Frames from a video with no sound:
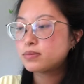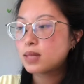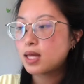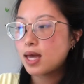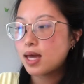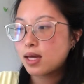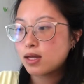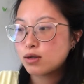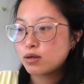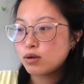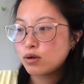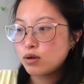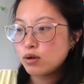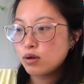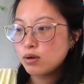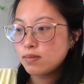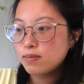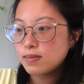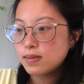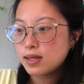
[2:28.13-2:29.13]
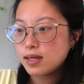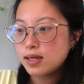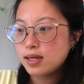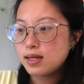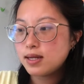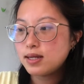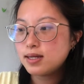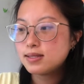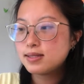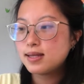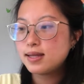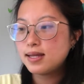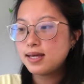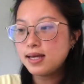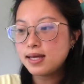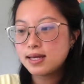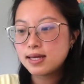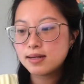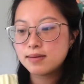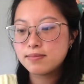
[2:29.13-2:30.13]
And oh, it is
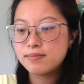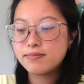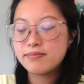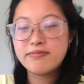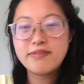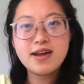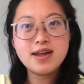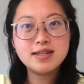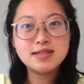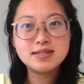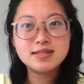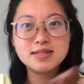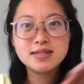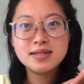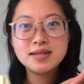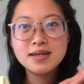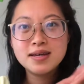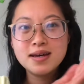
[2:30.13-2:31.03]
leaking, friends.